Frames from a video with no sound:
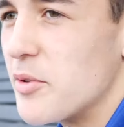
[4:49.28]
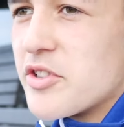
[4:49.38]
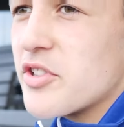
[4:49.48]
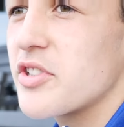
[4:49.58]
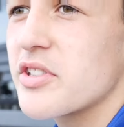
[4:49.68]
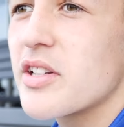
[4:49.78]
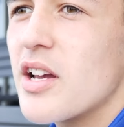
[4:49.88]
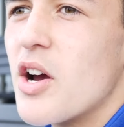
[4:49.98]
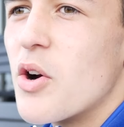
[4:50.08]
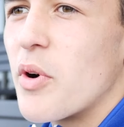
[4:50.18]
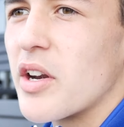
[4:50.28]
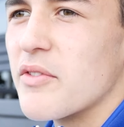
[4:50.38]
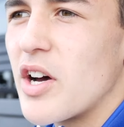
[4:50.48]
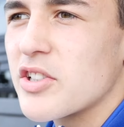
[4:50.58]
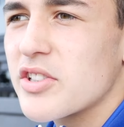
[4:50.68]
You're just one
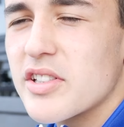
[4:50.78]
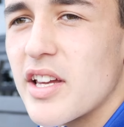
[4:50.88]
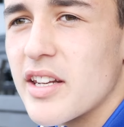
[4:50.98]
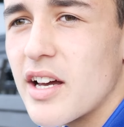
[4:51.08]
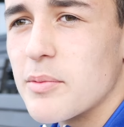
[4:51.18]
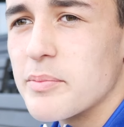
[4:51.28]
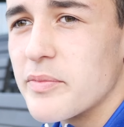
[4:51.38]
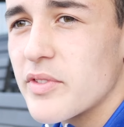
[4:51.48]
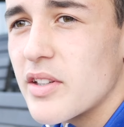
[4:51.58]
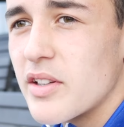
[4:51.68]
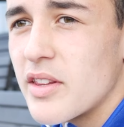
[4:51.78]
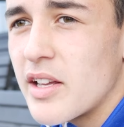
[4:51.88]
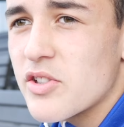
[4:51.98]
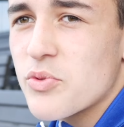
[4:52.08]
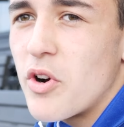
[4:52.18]
of us, and
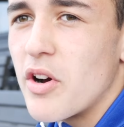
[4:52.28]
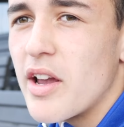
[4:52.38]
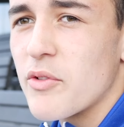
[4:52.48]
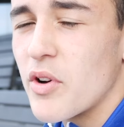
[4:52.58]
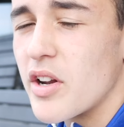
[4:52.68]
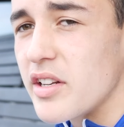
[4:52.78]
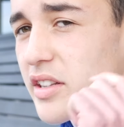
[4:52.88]
that's what everyone